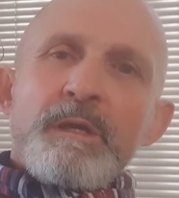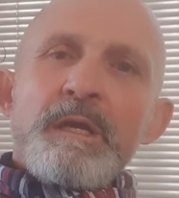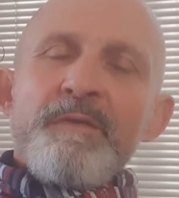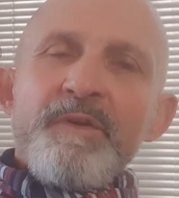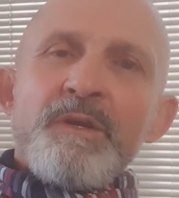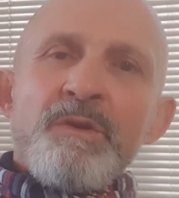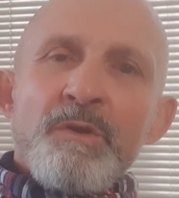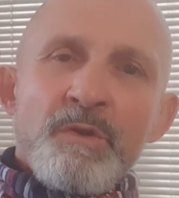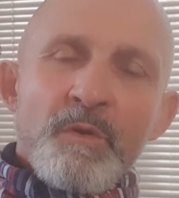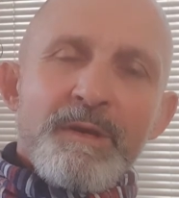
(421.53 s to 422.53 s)
giving
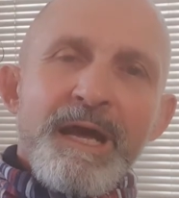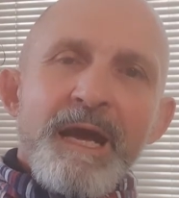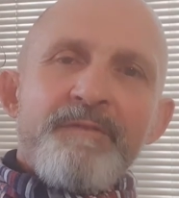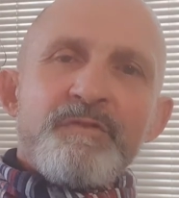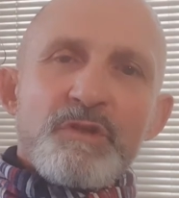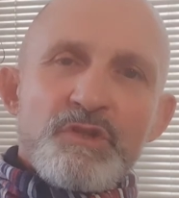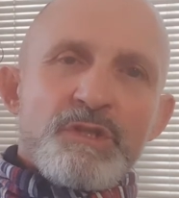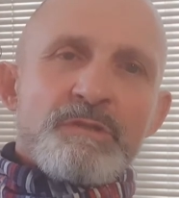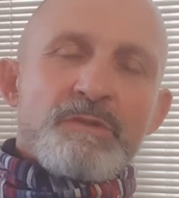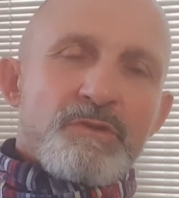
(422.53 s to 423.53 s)
your life to
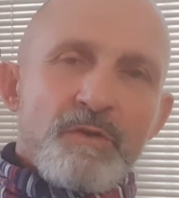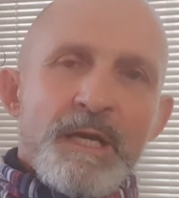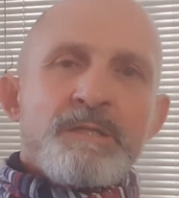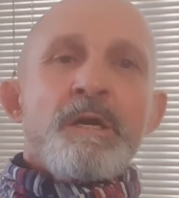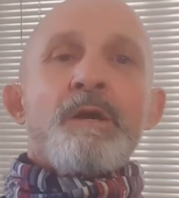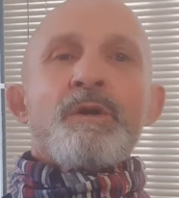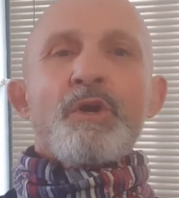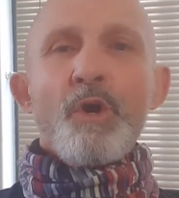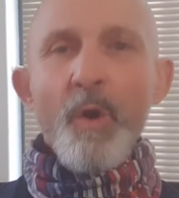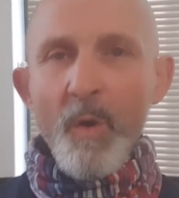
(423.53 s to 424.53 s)
Jesus Christ.
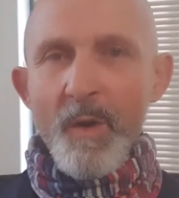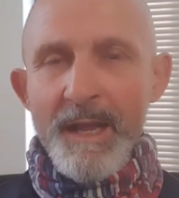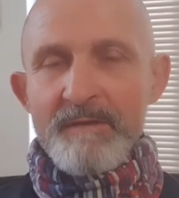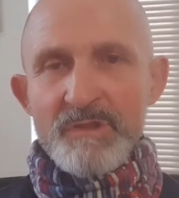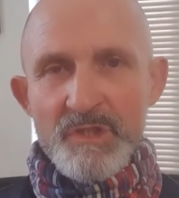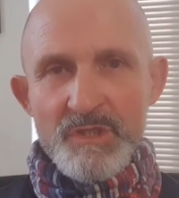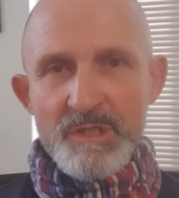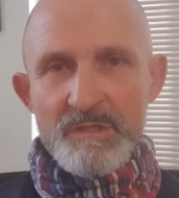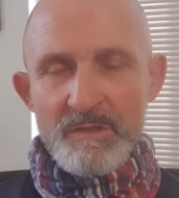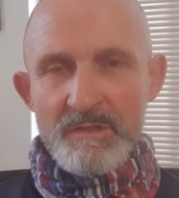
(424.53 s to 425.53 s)
Call out to
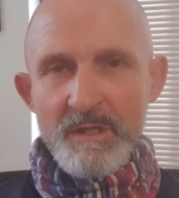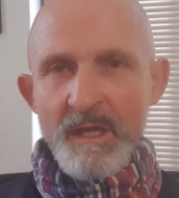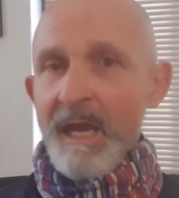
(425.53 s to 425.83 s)
Jesus.